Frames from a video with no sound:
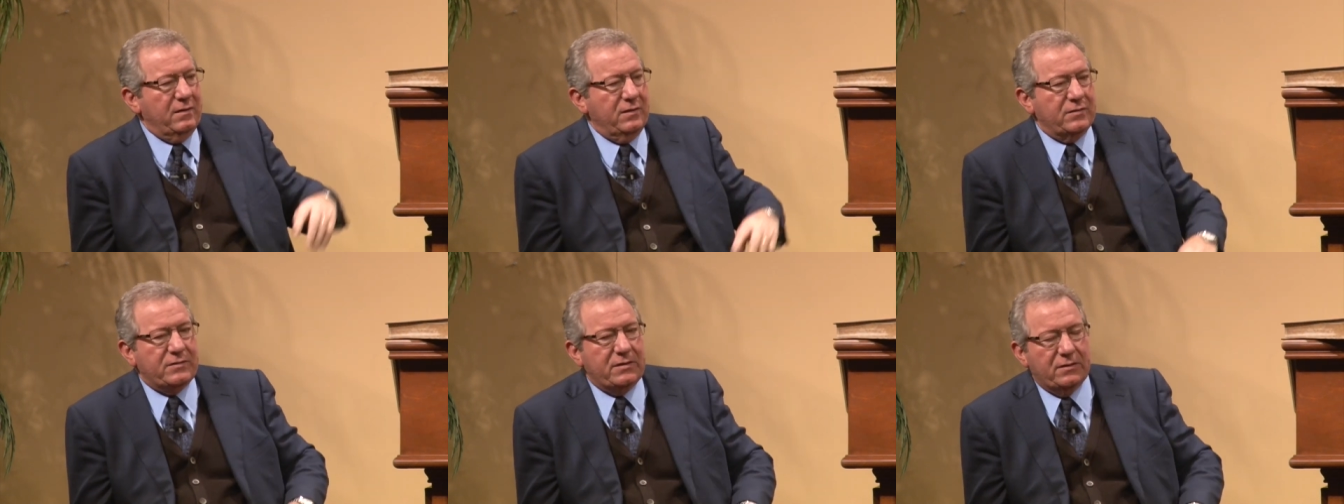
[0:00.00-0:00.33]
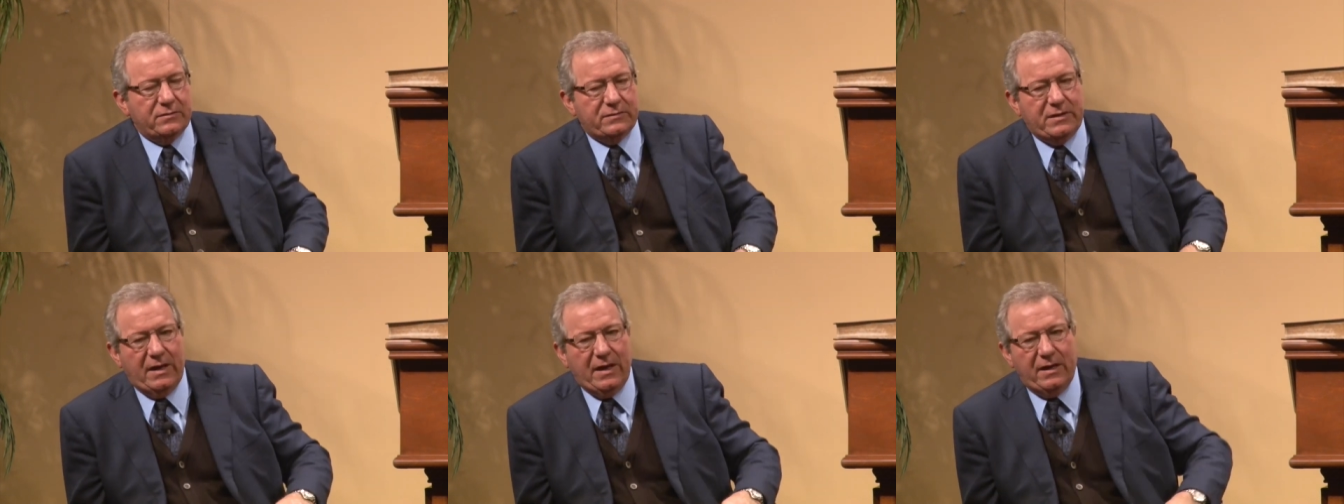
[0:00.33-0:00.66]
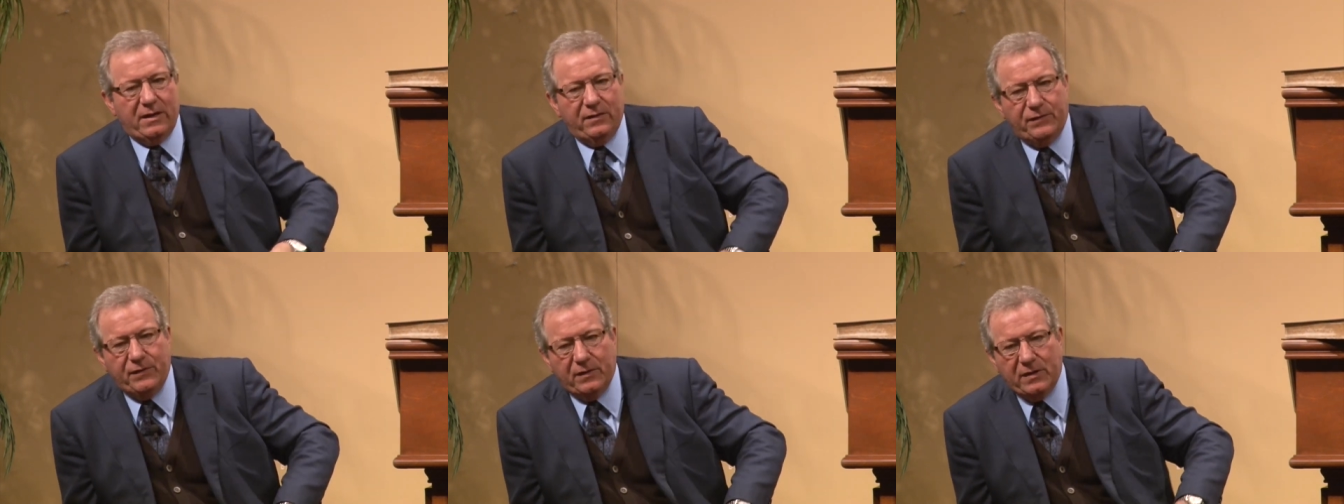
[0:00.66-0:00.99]
You're still
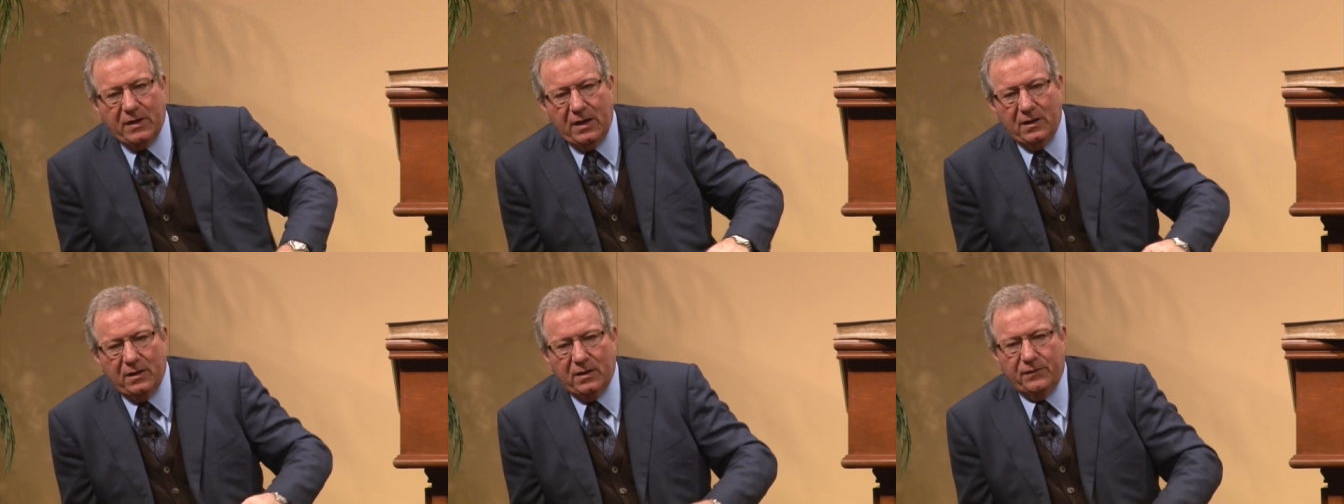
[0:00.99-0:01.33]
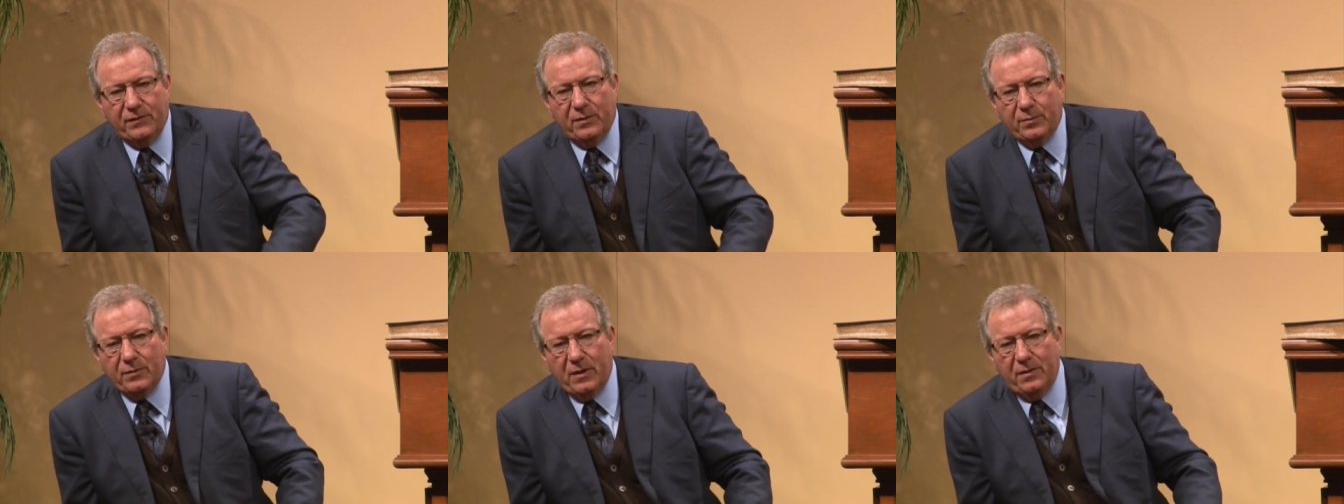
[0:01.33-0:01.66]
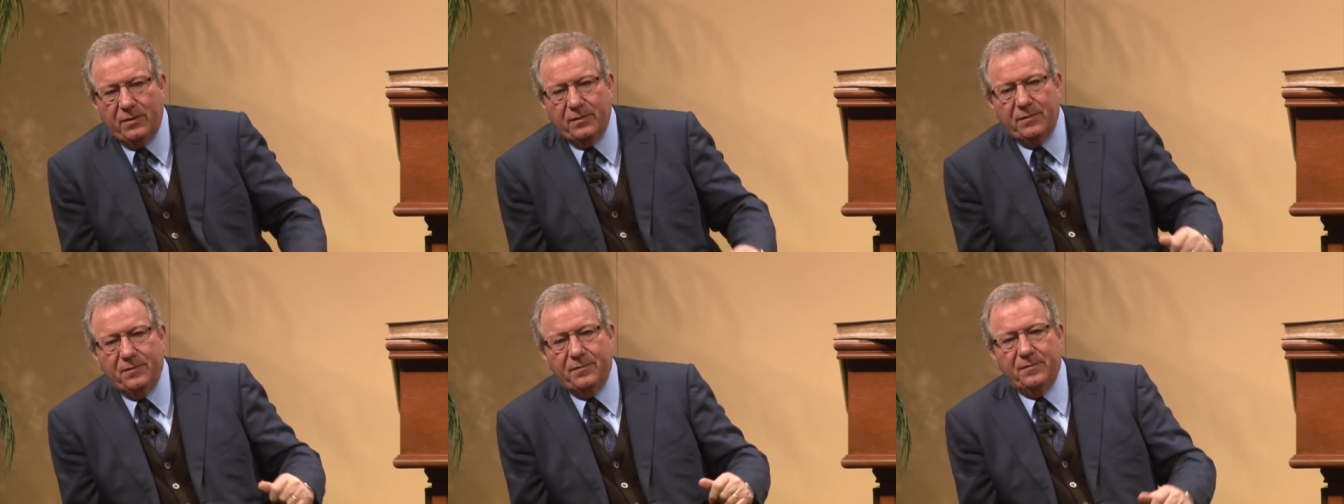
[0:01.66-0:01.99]
dead if you can't love your
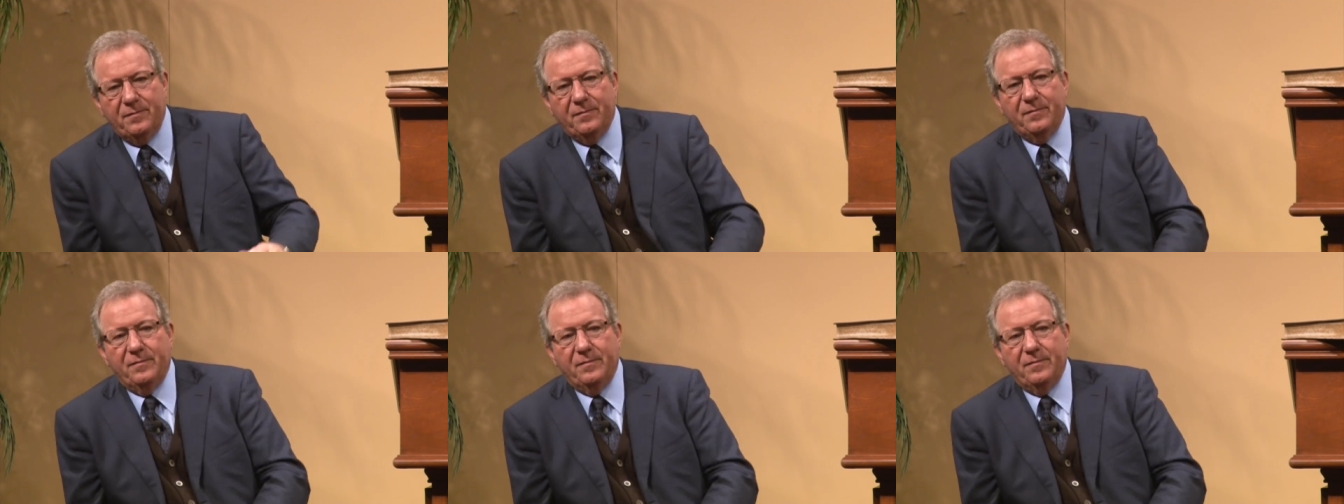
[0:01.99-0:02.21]
brother.